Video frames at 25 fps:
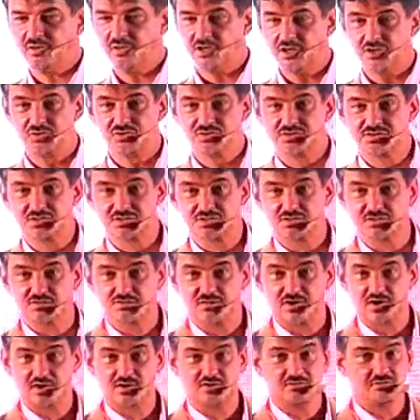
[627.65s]
Interesting so
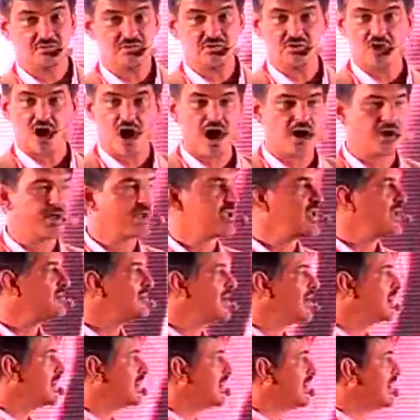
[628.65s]
far? Not a
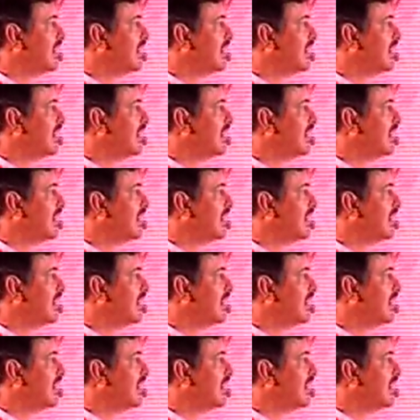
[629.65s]
gimmick.